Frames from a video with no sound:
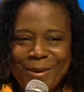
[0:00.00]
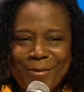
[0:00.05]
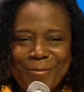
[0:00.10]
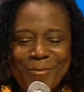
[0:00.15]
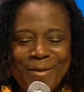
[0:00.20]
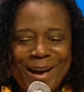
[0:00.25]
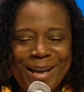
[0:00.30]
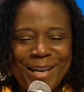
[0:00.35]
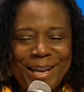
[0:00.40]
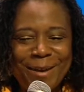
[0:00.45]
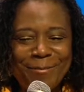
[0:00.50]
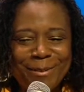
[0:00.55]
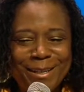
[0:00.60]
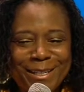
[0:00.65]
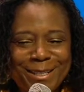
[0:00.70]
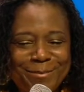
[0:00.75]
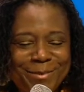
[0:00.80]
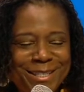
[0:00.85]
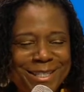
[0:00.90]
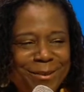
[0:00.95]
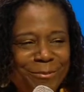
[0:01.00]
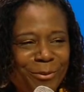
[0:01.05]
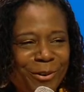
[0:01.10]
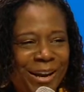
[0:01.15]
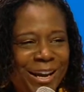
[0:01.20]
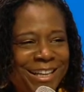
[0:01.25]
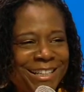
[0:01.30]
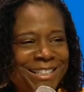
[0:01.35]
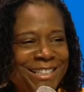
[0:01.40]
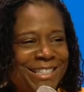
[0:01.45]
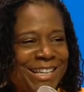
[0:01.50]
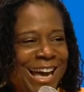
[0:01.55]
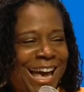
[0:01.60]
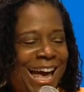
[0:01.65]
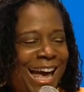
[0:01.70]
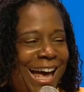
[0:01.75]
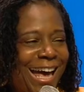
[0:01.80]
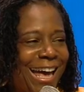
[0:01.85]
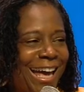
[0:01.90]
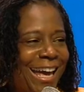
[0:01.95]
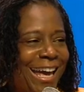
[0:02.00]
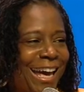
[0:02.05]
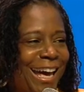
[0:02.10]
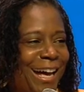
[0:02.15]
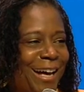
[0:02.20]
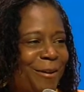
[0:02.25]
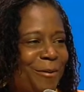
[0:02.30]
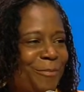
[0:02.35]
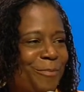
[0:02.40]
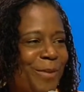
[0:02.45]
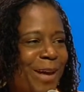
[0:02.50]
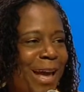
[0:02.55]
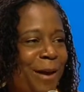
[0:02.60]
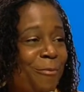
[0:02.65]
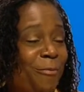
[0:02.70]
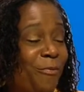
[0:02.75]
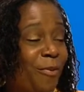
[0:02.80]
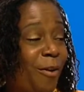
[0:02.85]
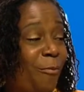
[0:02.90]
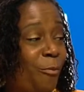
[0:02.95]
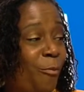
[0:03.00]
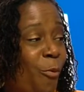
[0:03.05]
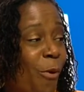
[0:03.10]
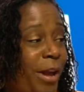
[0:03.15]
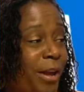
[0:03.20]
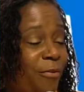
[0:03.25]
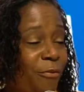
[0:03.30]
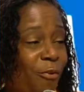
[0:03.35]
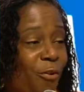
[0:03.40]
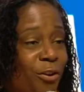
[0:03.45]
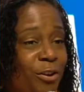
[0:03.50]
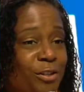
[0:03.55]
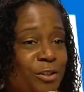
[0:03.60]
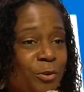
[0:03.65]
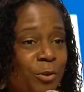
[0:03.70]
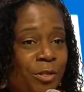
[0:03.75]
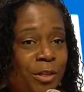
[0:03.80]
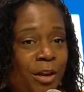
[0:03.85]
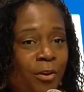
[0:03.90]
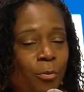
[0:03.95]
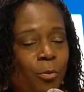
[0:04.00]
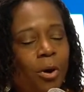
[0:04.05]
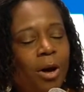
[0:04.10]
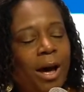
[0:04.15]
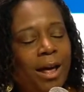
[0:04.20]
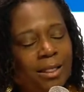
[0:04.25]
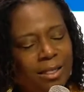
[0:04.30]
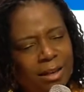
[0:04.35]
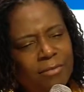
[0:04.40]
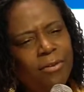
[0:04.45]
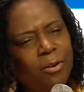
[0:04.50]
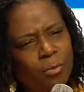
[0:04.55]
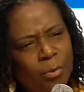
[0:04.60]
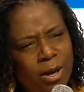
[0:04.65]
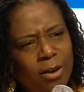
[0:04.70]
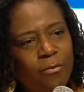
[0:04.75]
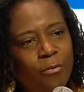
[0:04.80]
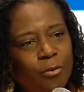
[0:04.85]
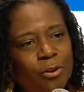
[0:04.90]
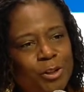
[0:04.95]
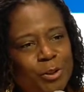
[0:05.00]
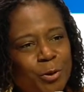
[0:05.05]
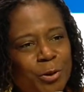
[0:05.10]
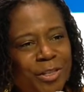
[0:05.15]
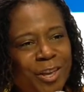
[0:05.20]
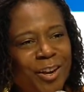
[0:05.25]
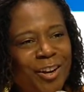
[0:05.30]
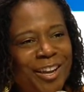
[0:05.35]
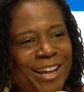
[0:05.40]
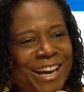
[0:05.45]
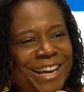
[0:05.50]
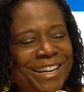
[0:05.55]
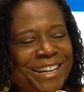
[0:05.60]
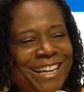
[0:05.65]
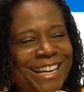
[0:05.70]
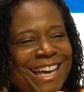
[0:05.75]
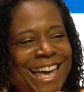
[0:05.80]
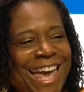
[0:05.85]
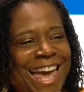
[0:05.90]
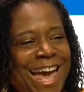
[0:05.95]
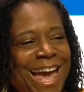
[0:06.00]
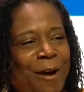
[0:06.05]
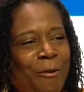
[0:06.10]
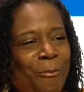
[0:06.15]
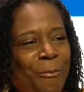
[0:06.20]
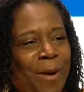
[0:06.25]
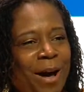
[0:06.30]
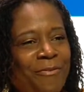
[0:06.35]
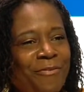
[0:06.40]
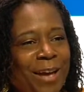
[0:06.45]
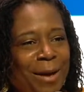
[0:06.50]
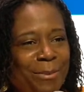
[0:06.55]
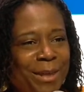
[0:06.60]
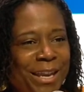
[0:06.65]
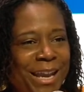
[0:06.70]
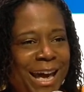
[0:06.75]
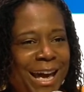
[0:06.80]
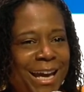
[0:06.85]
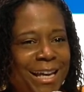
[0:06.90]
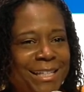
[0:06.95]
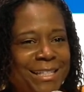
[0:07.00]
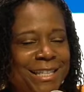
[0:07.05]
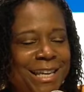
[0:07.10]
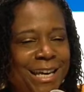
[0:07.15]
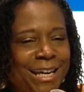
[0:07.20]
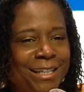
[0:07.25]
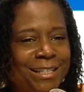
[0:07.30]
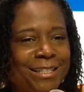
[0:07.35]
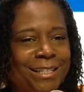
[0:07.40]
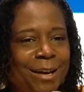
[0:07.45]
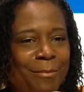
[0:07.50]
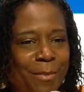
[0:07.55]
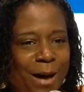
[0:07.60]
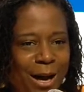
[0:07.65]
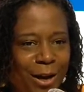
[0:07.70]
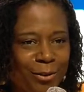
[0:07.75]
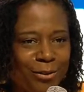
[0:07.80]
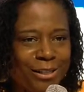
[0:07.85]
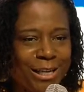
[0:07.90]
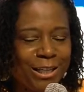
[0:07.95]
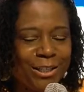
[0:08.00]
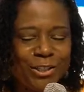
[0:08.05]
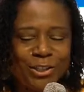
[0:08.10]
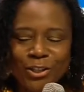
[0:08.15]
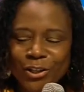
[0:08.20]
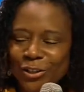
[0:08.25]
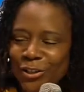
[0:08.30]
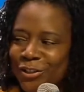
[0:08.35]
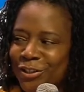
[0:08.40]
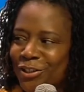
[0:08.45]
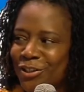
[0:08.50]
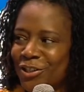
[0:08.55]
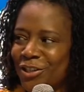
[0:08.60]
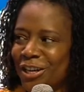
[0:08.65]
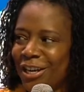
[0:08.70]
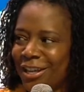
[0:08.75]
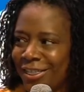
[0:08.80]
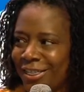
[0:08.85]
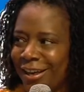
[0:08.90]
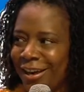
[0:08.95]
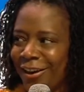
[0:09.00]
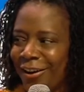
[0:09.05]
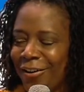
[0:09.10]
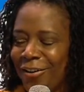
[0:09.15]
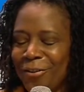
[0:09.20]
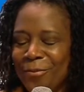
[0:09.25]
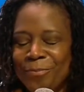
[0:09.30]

my name is Missie Branch. I am from Wake Forest, I live in Wake Forest, North Carolina. My family and I attend Imago Dei Church there.